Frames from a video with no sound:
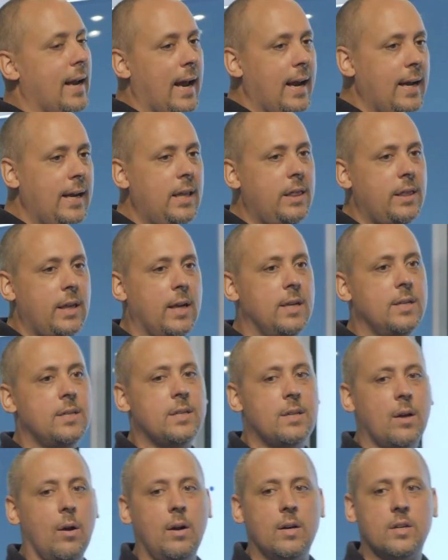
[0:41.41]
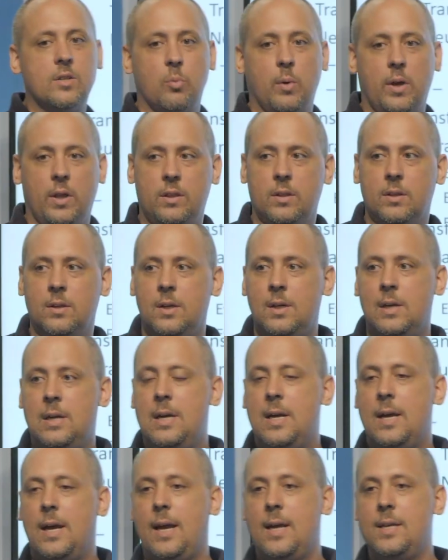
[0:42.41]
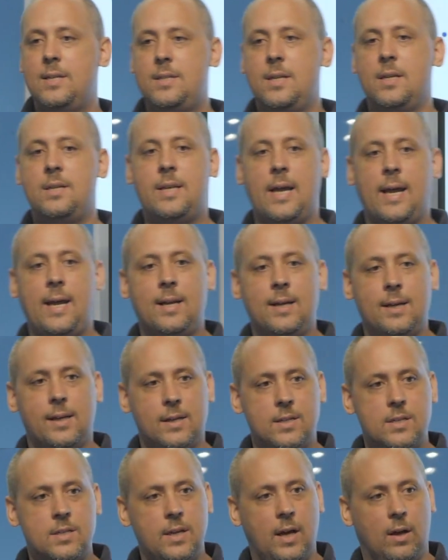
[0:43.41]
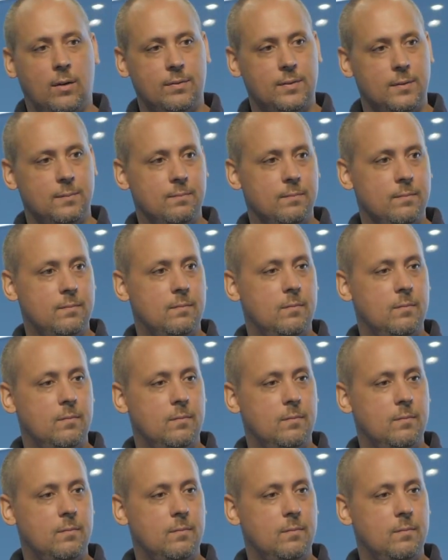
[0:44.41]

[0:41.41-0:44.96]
anything starts with is the data itself.